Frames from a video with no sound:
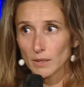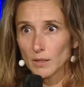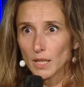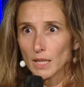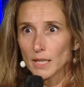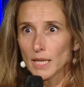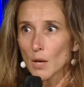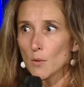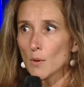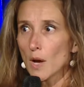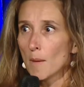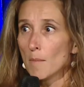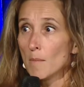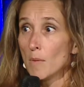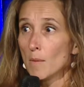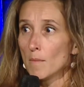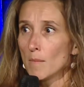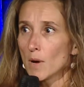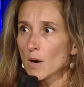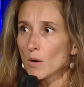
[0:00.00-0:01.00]
my
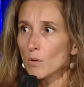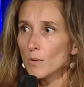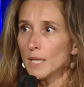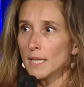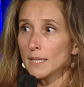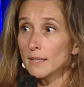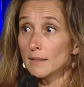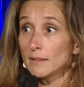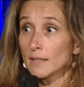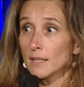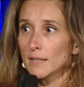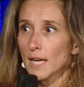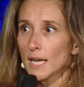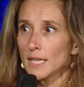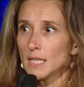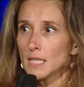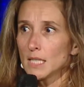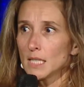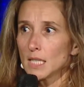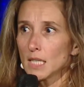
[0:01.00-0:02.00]
husband is going to go to
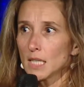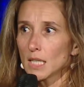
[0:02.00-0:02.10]
jail.